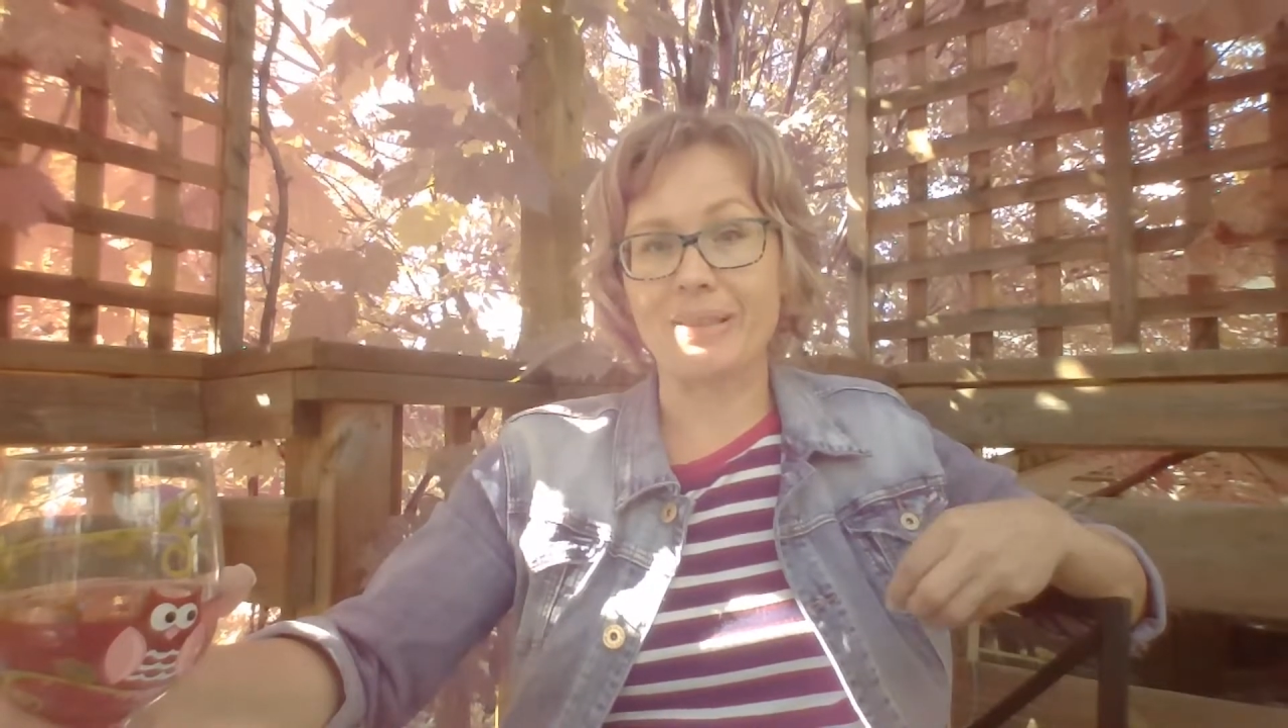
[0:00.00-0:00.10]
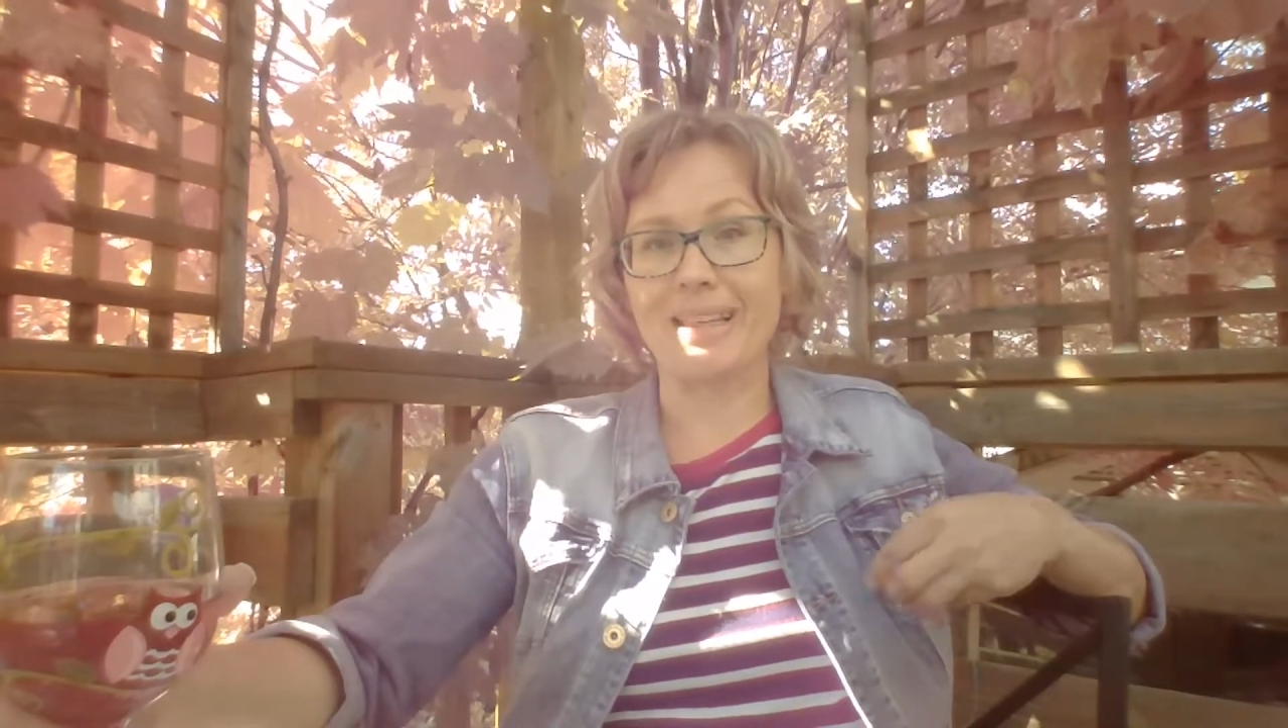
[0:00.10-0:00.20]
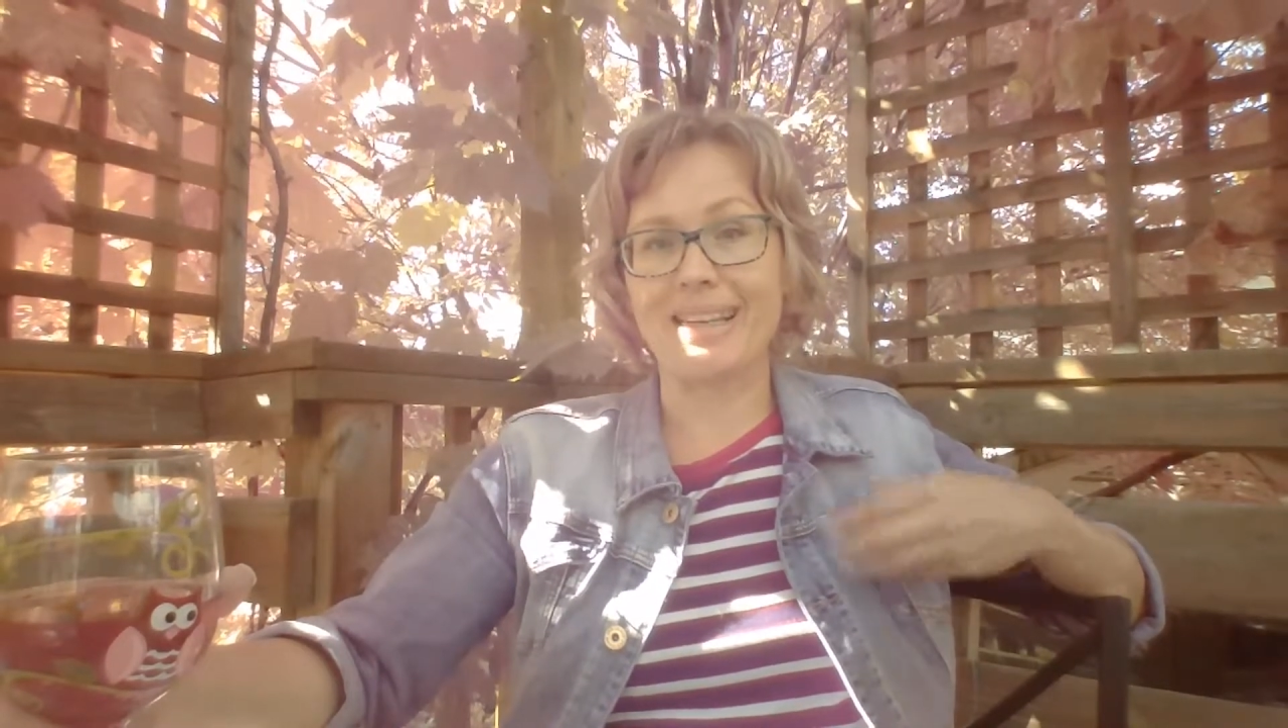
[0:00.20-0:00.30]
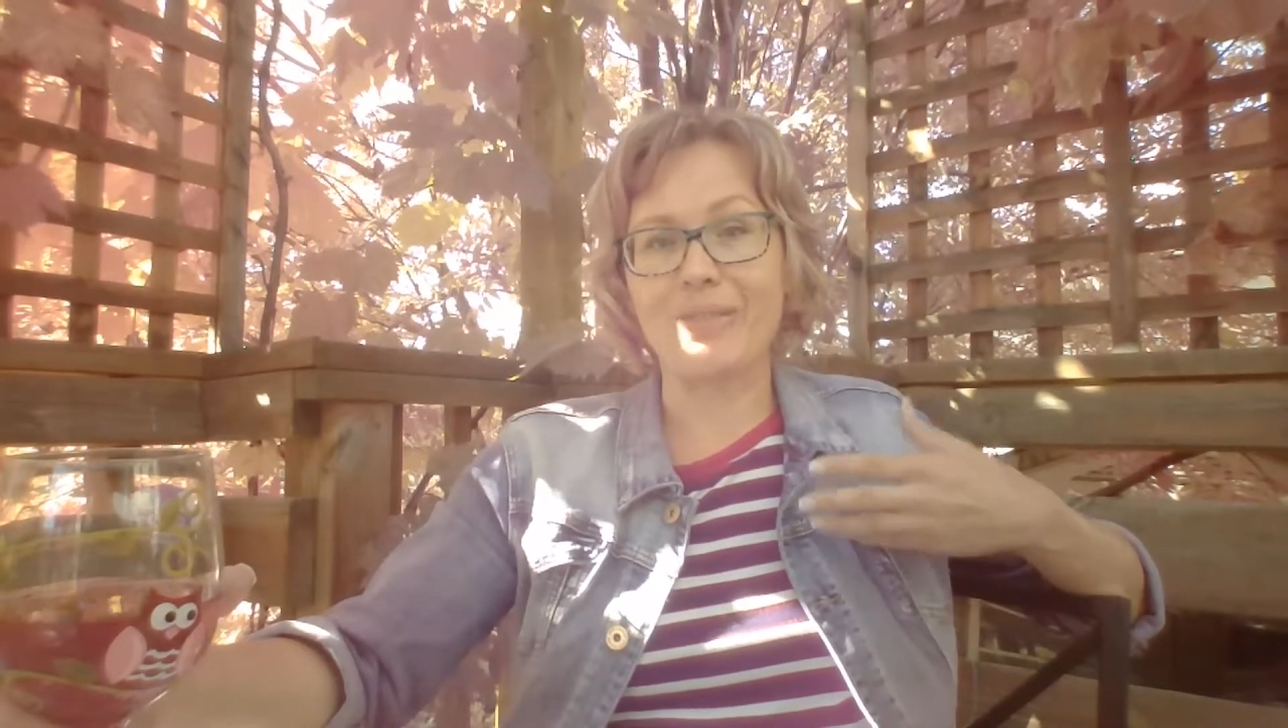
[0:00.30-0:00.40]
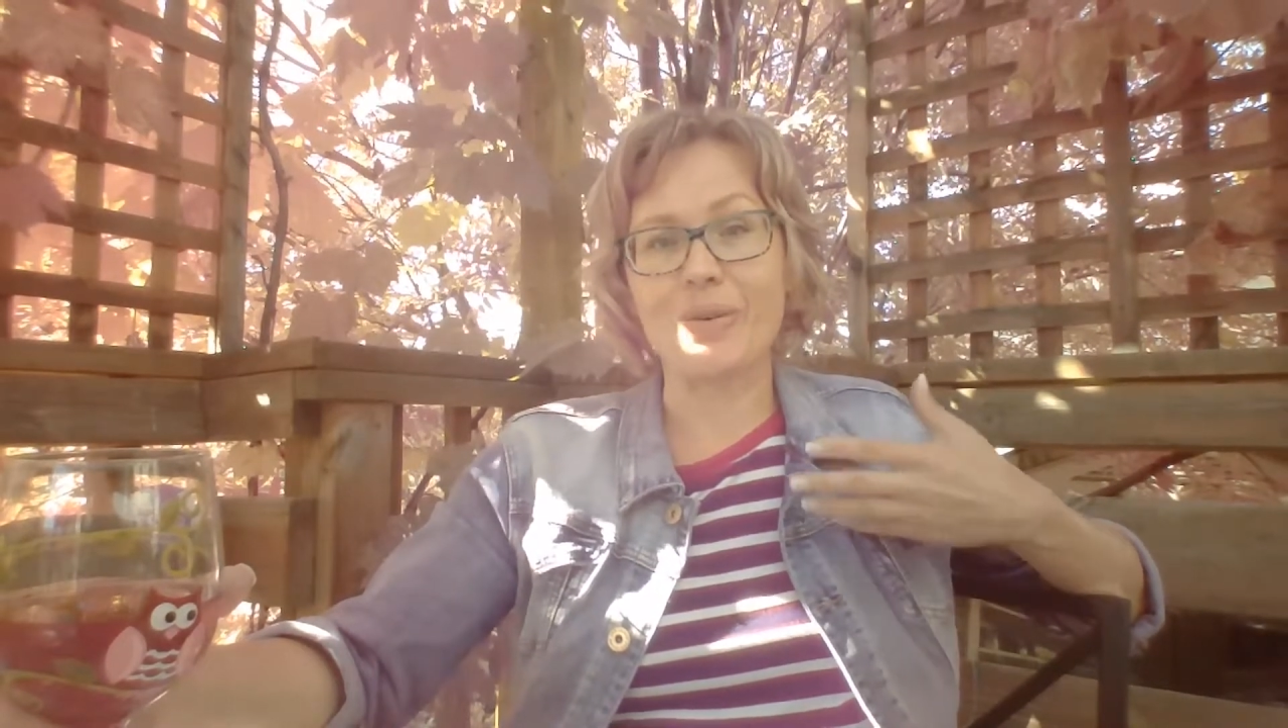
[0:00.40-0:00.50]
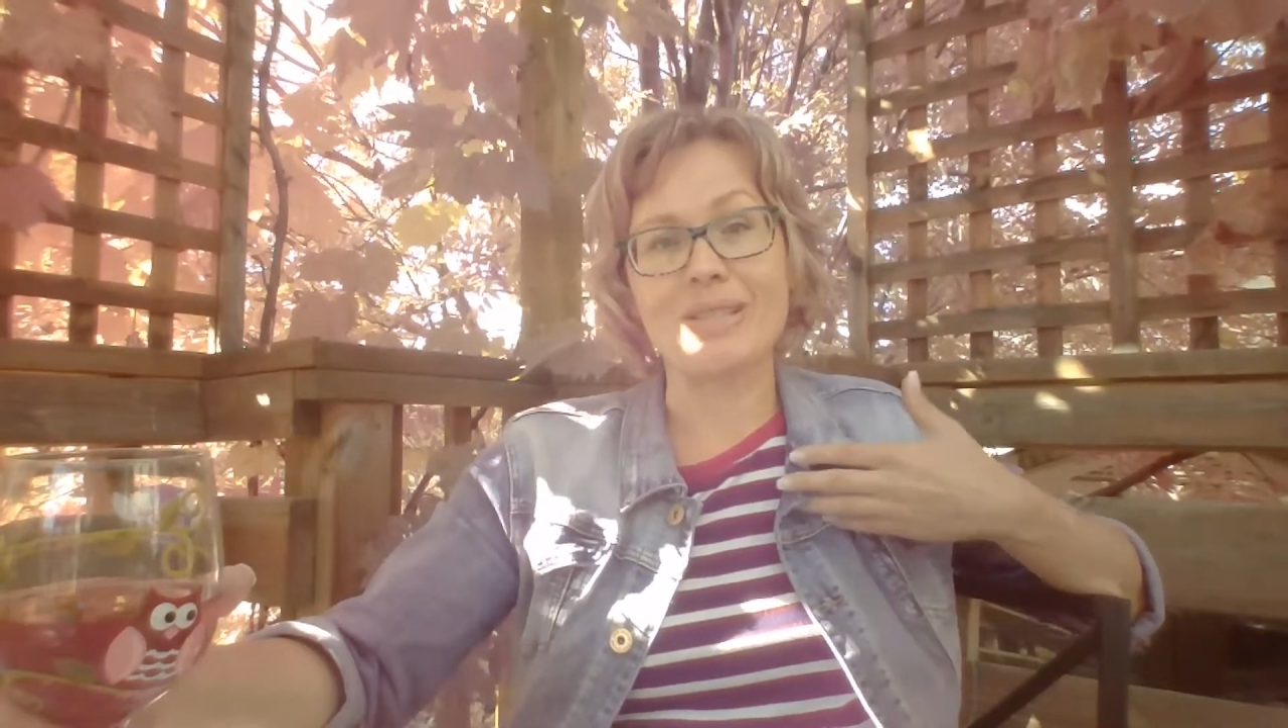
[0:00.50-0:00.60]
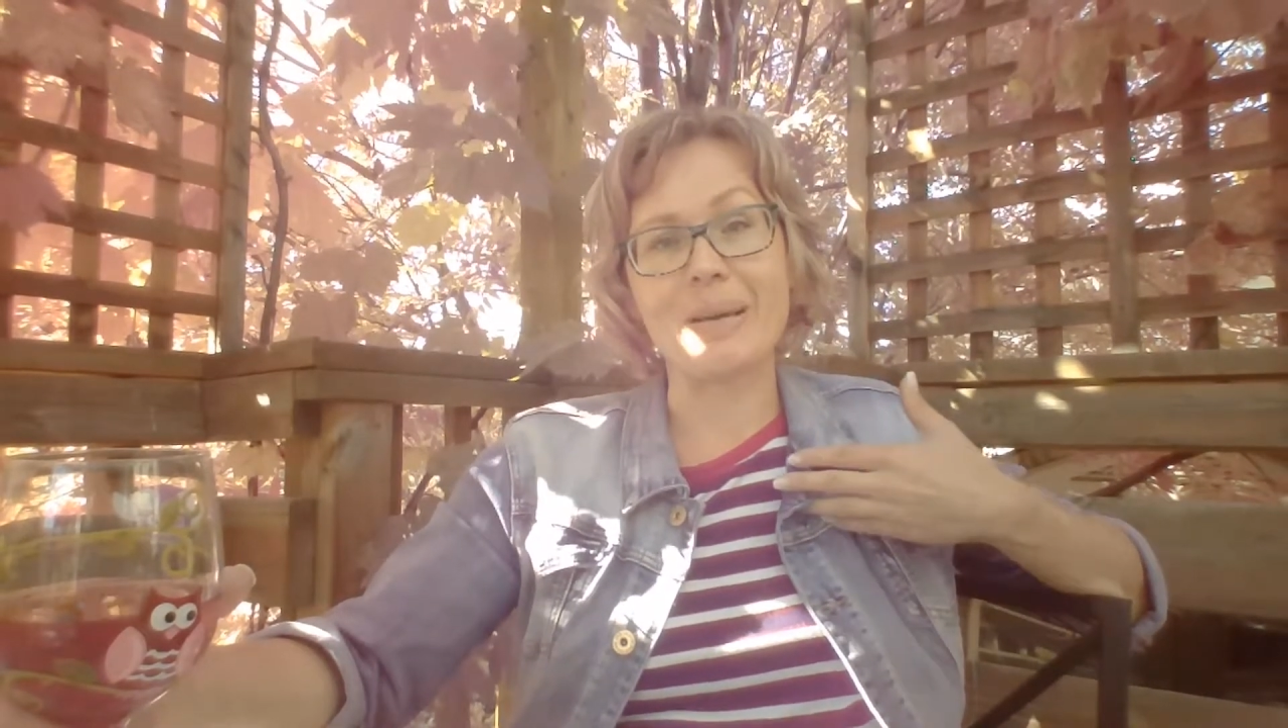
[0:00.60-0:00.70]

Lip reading: and of course,